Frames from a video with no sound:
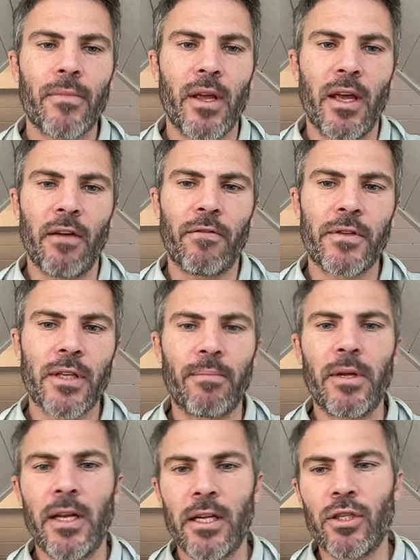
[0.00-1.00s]
If
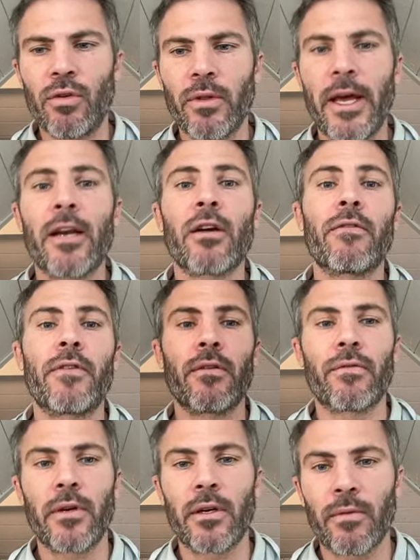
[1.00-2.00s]
something hits you later, feel
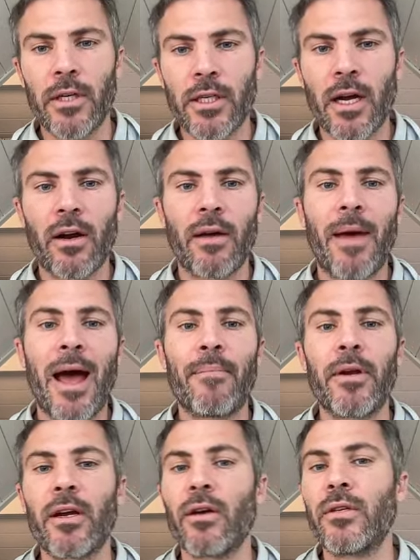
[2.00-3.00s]
free to reach out. I'm
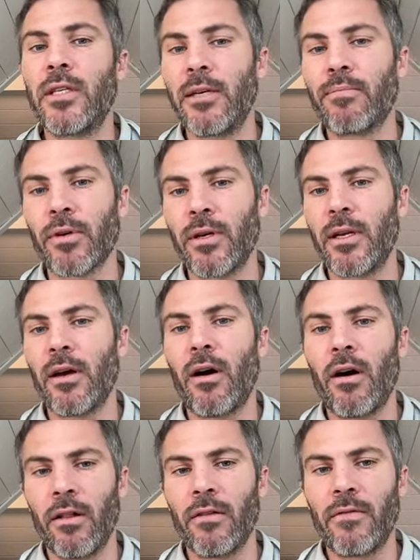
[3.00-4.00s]
happy to go deeper into
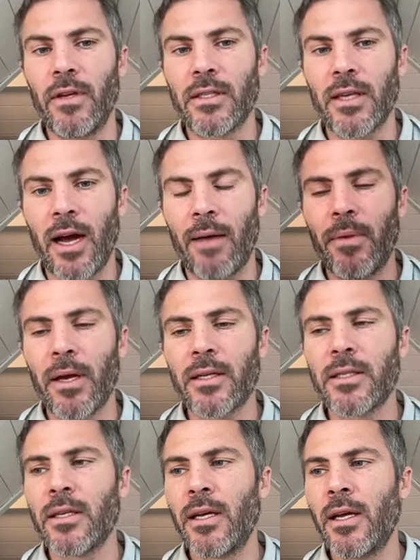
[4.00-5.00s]
all of these topics.